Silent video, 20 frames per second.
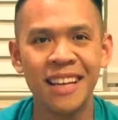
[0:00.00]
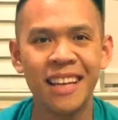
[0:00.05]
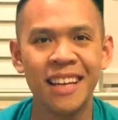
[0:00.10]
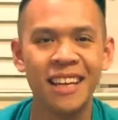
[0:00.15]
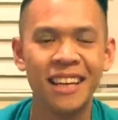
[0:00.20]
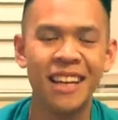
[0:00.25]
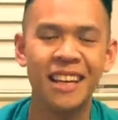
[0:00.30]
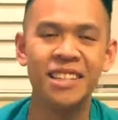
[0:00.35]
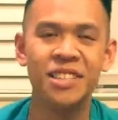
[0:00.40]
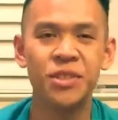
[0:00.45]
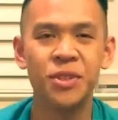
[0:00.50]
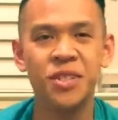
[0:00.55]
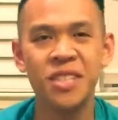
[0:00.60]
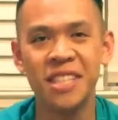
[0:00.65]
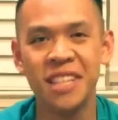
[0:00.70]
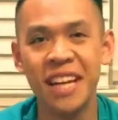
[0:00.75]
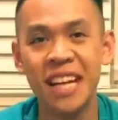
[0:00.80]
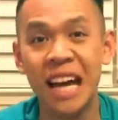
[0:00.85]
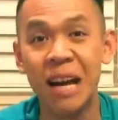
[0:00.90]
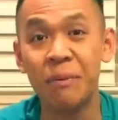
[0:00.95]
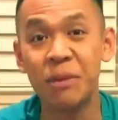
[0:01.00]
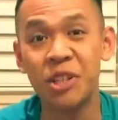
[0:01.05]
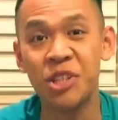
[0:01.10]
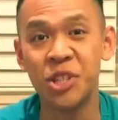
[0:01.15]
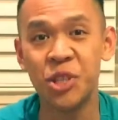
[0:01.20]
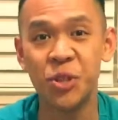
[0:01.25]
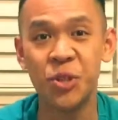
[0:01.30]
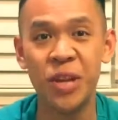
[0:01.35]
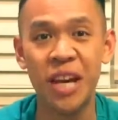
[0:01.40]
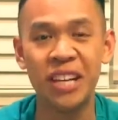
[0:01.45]
Hey guys, so tonight I'm going to
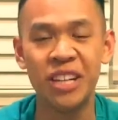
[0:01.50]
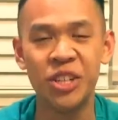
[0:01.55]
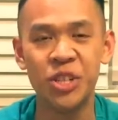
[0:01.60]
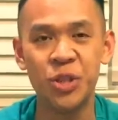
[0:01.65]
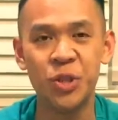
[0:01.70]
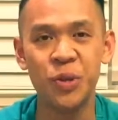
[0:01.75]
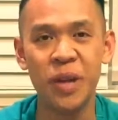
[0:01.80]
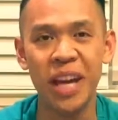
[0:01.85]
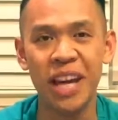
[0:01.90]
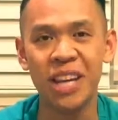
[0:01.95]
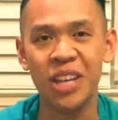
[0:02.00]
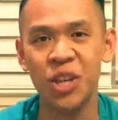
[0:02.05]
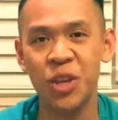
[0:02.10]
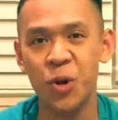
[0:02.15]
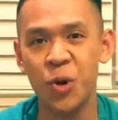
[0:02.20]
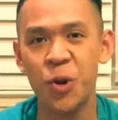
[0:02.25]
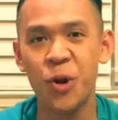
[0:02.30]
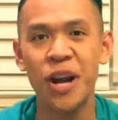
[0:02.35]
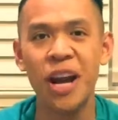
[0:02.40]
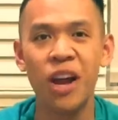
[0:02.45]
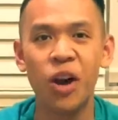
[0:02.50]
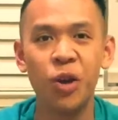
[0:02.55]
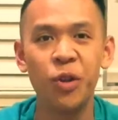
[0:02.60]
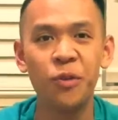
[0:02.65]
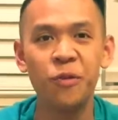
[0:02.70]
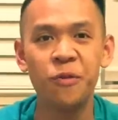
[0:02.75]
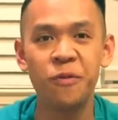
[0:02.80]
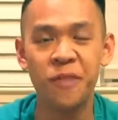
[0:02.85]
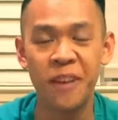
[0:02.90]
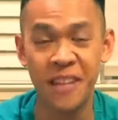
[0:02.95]
show you how to do a YOR
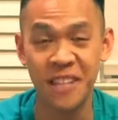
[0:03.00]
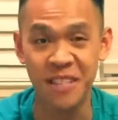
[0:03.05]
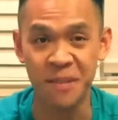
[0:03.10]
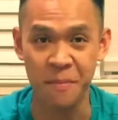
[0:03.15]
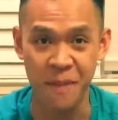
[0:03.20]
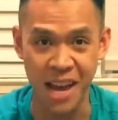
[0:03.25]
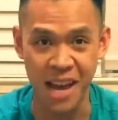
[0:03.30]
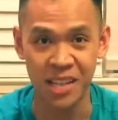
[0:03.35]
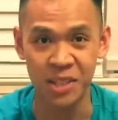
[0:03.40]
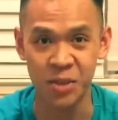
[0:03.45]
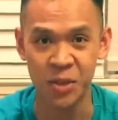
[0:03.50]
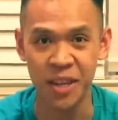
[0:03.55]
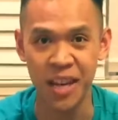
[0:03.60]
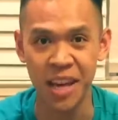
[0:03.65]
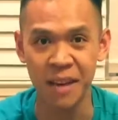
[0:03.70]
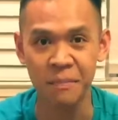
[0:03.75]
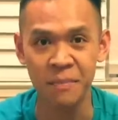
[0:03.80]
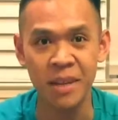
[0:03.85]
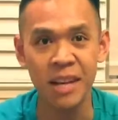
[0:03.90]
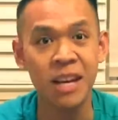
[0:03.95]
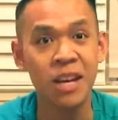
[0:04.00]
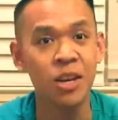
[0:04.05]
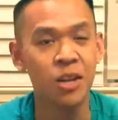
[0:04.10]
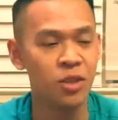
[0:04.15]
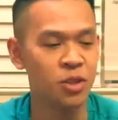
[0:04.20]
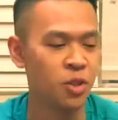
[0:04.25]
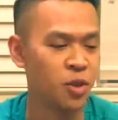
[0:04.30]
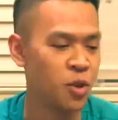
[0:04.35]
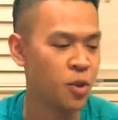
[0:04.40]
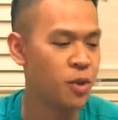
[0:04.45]
Health face mask, okay?
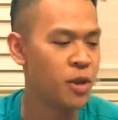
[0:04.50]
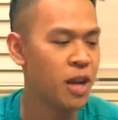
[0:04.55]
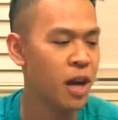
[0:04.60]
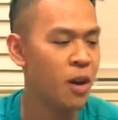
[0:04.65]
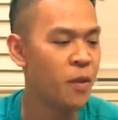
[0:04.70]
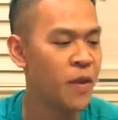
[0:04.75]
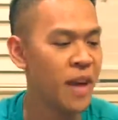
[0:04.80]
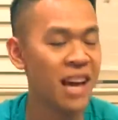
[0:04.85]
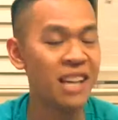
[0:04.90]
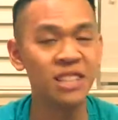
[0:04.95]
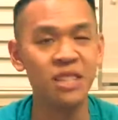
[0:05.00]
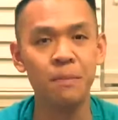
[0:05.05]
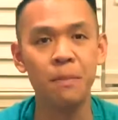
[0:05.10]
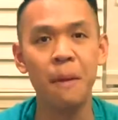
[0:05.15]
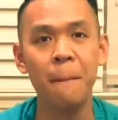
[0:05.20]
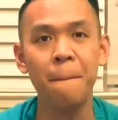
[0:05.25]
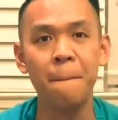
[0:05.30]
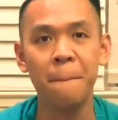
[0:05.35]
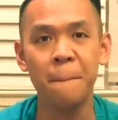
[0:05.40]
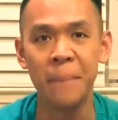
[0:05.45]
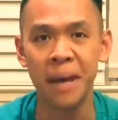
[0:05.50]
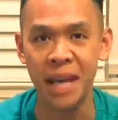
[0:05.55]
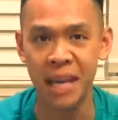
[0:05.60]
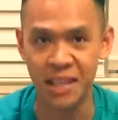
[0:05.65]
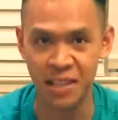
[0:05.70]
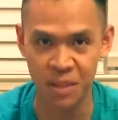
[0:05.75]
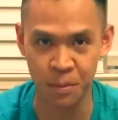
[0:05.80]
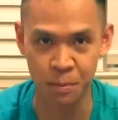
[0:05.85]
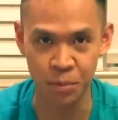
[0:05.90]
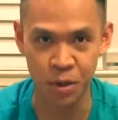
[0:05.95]
So YOR Health has some
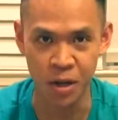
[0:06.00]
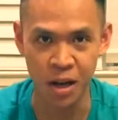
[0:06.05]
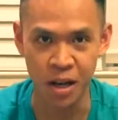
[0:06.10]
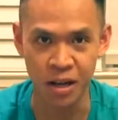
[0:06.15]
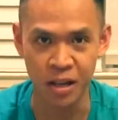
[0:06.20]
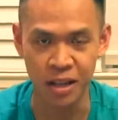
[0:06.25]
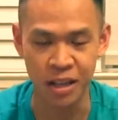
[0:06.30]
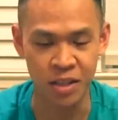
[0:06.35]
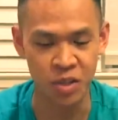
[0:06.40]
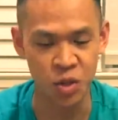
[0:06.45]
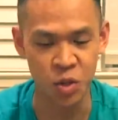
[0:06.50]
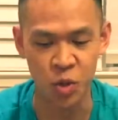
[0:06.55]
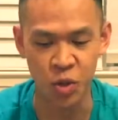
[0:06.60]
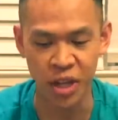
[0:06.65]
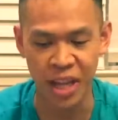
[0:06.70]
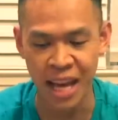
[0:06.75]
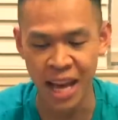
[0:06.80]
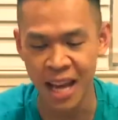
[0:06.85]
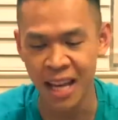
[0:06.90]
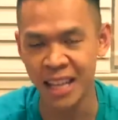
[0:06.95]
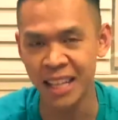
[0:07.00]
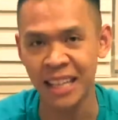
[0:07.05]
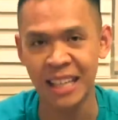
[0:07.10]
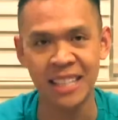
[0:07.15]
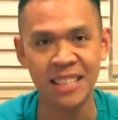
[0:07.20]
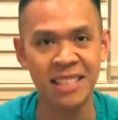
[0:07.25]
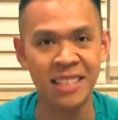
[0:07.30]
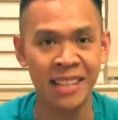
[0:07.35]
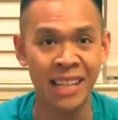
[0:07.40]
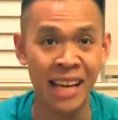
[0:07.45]
amazing product. It's organic,
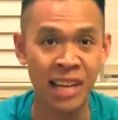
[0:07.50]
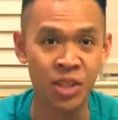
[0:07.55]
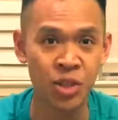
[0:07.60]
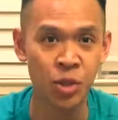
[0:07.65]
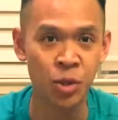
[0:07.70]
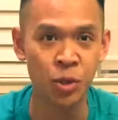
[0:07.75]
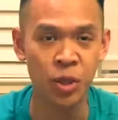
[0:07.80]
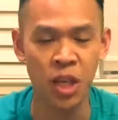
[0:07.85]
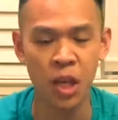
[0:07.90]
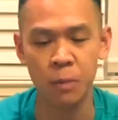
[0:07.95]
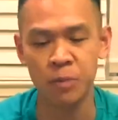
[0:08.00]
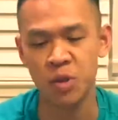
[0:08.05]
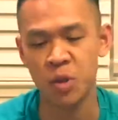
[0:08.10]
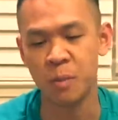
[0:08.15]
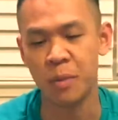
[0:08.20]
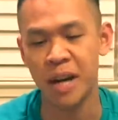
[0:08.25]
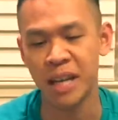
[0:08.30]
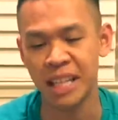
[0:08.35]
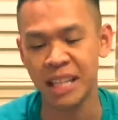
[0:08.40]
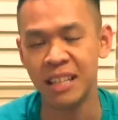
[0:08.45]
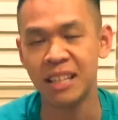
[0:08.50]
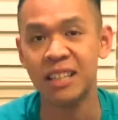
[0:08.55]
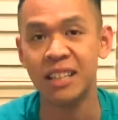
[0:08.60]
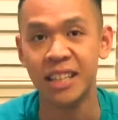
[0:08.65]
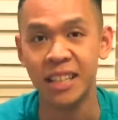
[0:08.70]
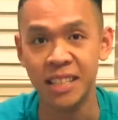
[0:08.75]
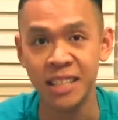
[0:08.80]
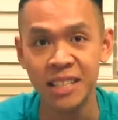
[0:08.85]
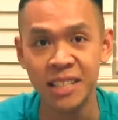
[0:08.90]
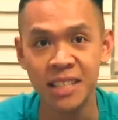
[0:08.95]
it's natural, it helps your body
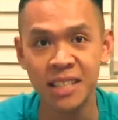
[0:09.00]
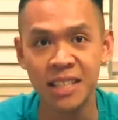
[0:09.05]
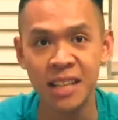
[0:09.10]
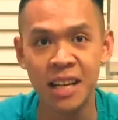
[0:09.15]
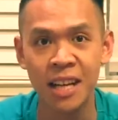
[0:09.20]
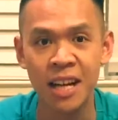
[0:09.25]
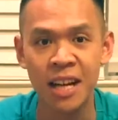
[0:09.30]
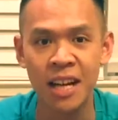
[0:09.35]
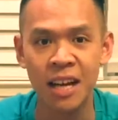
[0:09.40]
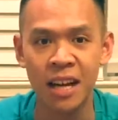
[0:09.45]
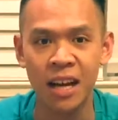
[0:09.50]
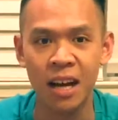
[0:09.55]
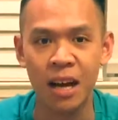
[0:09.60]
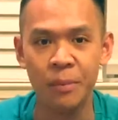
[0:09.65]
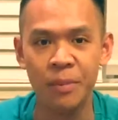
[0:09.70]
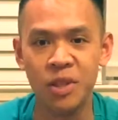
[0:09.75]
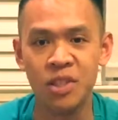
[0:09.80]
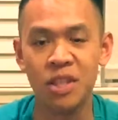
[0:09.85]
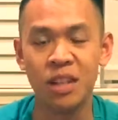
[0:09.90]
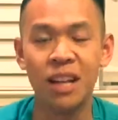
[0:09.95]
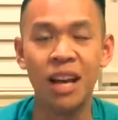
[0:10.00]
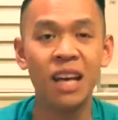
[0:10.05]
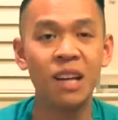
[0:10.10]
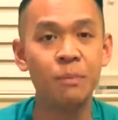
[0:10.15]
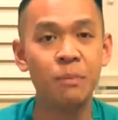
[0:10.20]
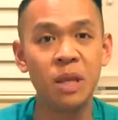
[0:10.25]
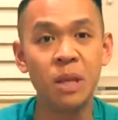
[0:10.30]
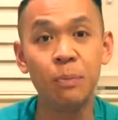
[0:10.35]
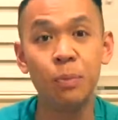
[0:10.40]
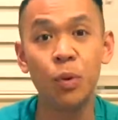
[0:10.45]
cleanse. Um, there's a lot
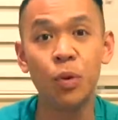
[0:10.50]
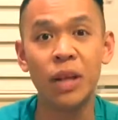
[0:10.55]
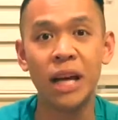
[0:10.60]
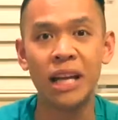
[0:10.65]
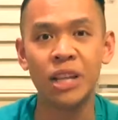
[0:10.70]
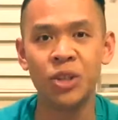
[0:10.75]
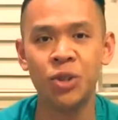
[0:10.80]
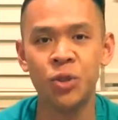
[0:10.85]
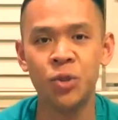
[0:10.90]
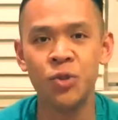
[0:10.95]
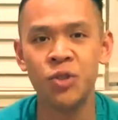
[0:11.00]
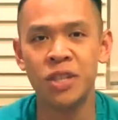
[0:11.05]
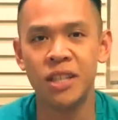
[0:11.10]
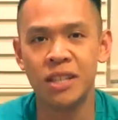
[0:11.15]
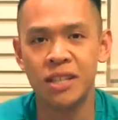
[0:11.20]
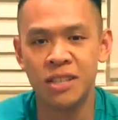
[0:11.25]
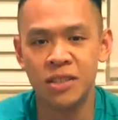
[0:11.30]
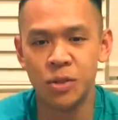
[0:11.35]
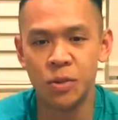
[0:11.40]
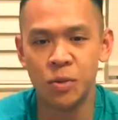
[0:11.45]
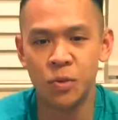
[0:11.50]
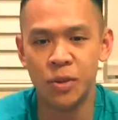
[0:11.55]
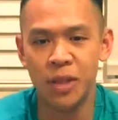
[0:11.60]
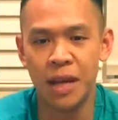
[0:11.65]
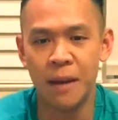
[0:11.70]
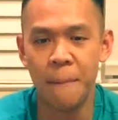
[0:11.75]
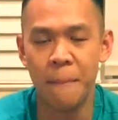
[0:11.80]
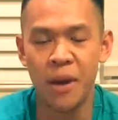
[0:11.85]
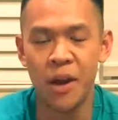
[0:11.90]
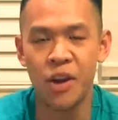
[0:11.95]
of people that use it to
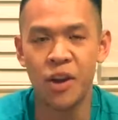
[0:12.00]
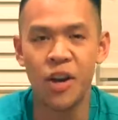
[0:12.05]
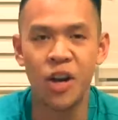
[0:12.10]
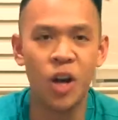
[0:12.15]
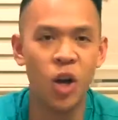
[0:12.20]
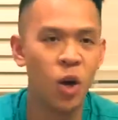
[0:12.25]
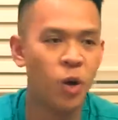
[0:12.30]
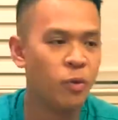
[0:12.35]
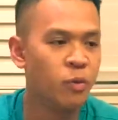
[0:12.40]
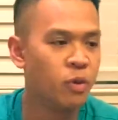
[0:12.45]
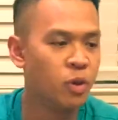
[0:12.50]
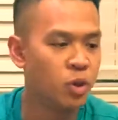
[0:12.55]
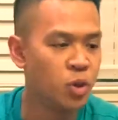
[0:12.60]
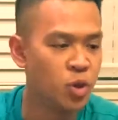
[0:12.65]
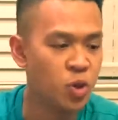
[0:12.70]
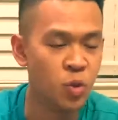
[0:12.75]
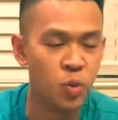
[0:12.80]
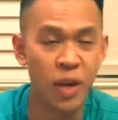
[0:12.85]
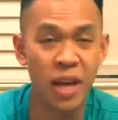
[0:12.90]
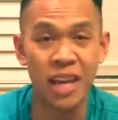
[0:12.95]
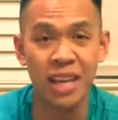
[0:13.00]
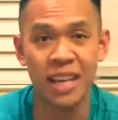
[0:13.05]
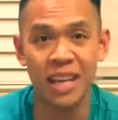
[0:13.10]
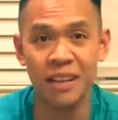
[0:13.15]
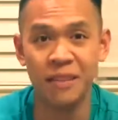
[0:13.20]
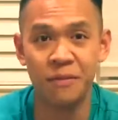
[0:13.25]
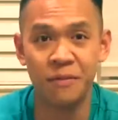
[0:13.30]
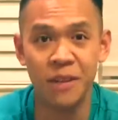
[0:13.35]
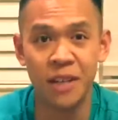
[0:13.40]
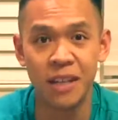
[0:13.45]
get better health, lose weight,
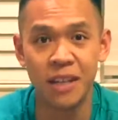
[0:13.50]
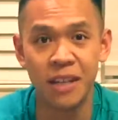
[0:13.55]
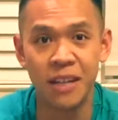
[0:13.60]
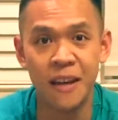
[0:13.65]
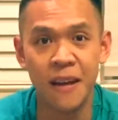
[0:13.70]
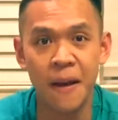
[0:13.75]
get fit.